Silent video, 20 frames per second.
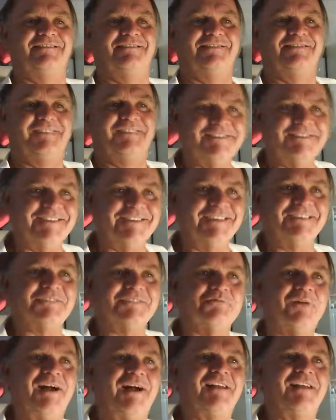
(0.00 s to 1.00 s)
That's his
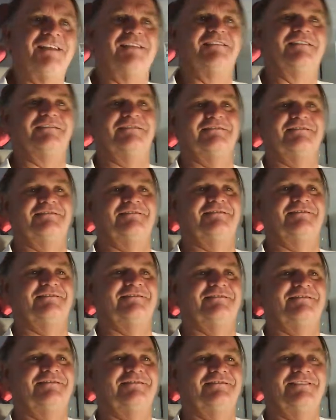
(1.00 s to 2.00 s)
writing.
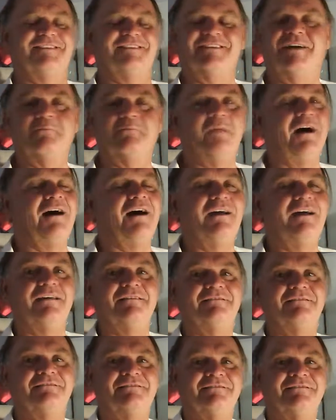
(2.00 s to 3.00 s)
That's not
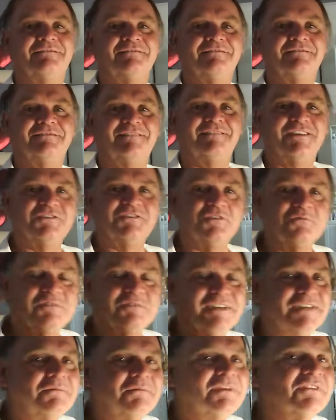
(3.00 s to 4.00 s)
mine. That's from
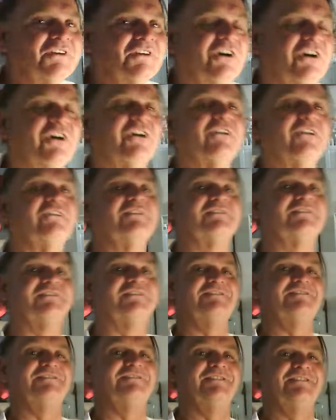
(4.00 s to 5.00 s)
Timmy's heart.
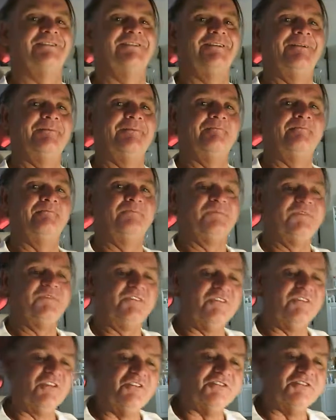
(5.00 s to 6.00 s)

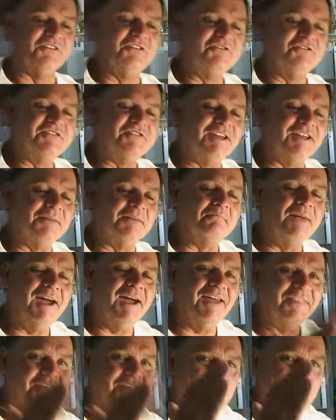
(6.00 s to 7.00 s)
So you take a
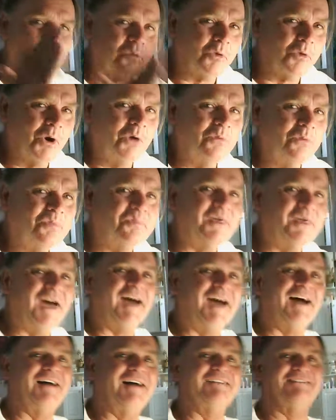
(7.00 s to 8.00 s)
man that wrote
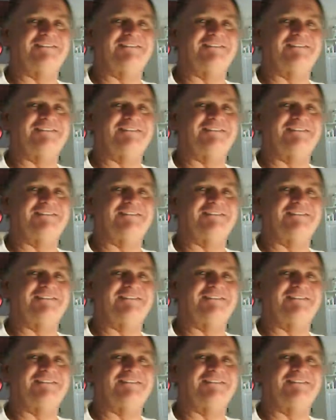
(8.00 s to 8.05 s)
that